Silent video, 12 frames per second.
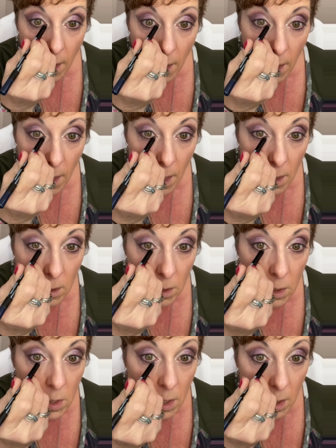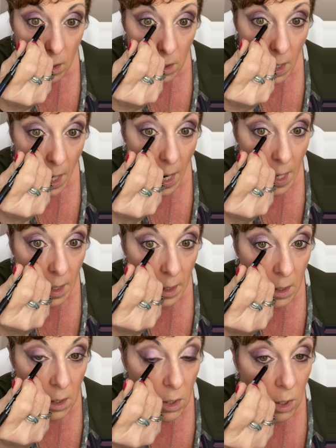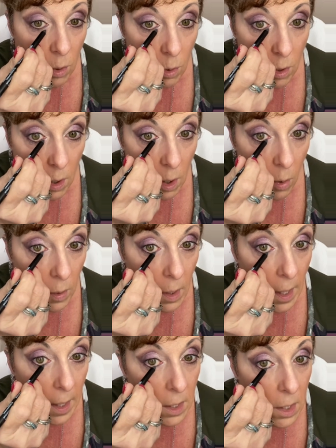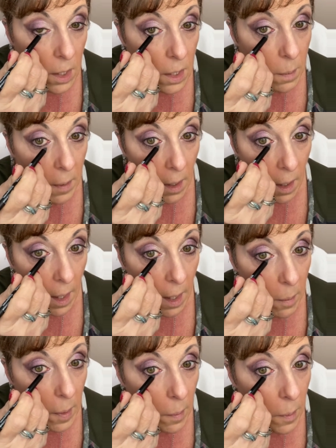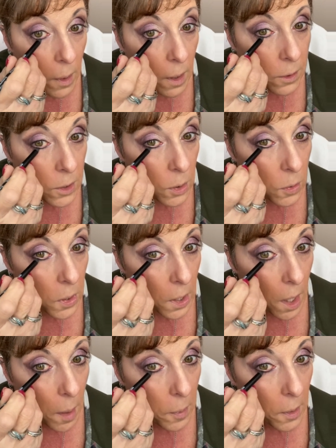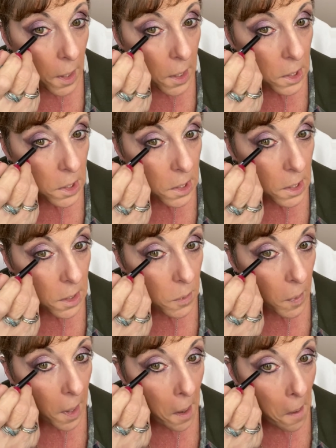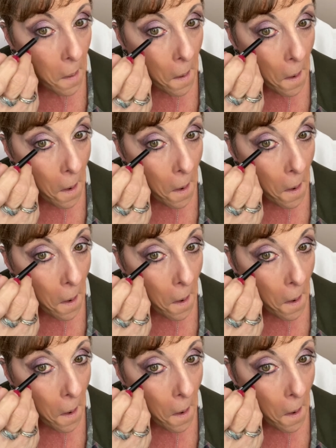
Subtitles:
And you're just going to, I like to do the lower lashes, but a lot of people do the upper lashes as well.